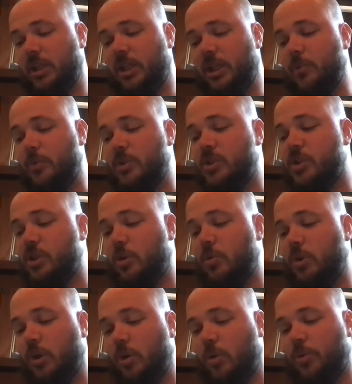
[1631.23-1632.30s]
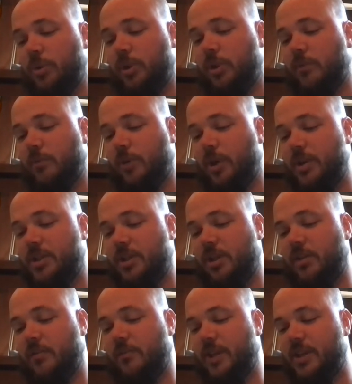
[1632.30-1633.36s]
It was so cold that the frost hung
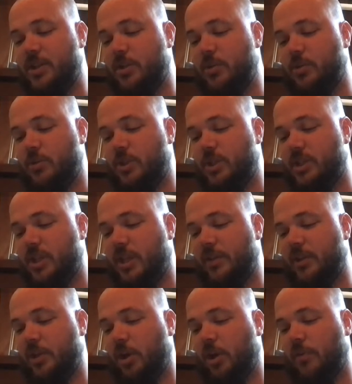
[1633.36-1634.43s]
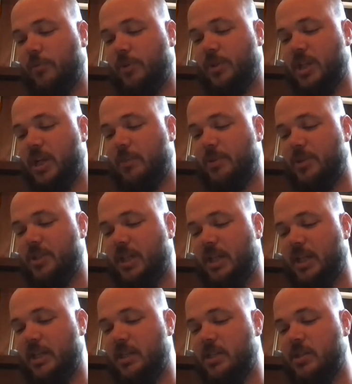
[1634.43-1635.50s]
in festoons inside the car from the top and
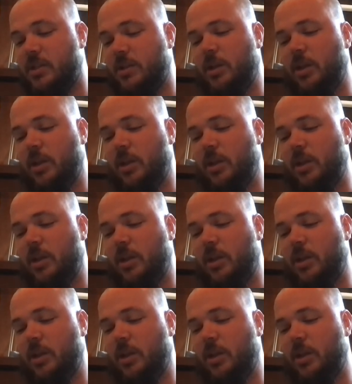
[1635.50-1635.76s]
sides.